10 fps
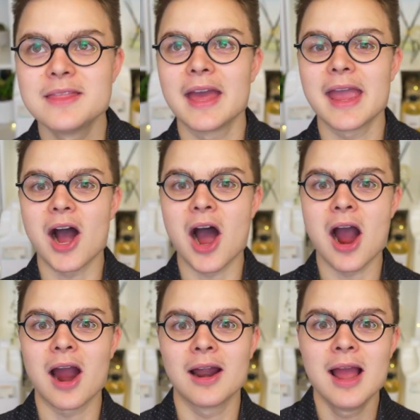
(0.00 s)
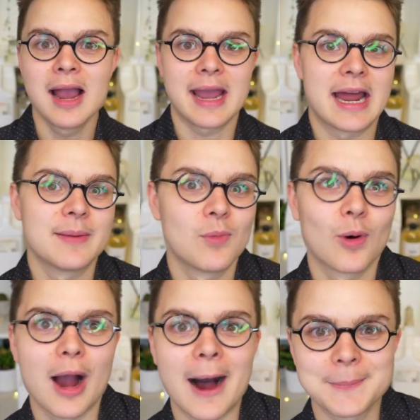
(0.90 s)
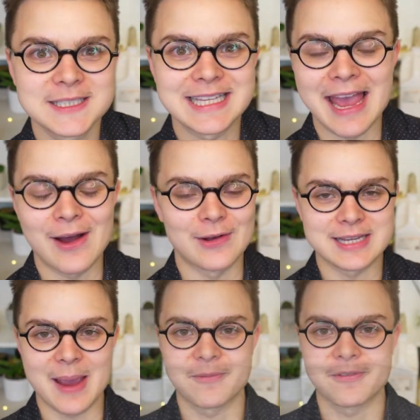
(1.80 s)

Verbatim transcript: they are kind of more upscale type